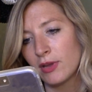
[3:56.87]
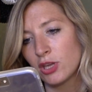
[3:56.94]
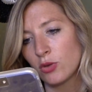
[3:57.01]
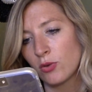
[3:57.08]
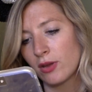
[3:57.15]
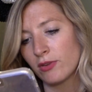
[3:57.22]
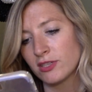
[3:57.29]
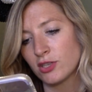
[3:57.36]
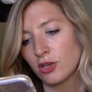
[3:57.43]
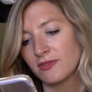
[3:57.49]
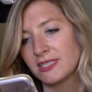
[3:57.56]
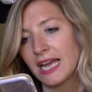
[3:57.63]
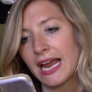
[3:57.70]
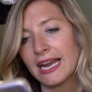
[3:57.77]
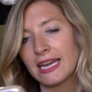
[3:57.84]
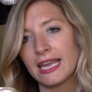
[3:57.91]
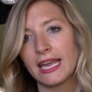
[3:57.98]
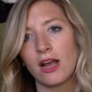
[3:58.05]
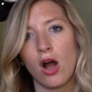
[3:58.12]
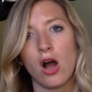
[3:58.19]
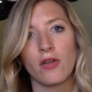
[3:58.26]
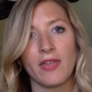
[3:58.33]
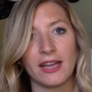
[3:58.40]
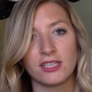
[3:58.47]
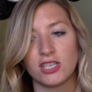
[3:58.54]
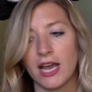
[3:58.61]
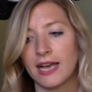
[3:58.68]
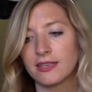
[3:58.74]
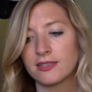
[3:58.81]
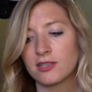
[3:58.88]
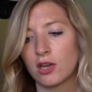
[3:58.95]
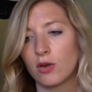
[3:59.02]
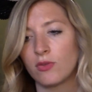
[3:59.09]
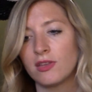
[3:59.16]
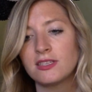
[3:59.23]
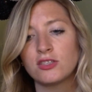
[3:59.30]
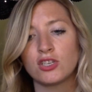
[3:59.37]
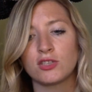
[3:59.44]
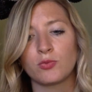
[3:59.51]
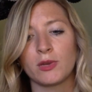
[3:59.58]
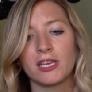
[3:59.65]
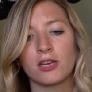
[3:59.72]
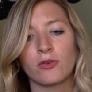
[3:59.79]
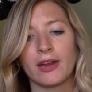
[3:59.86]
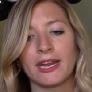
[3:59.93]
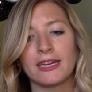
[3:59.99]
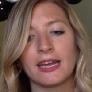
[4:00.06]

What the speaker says: You can reserve dining, all that jazz. So this is just really great.